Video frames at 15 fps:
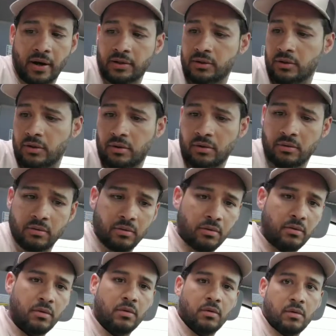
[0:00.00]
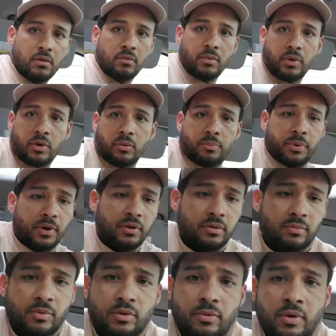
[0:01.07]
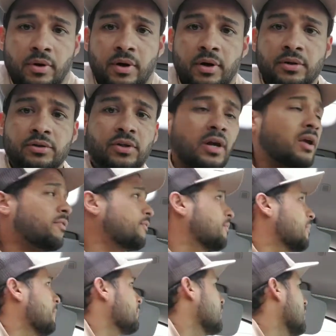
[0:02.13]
visor. We're gonna put it somewhere around here safe.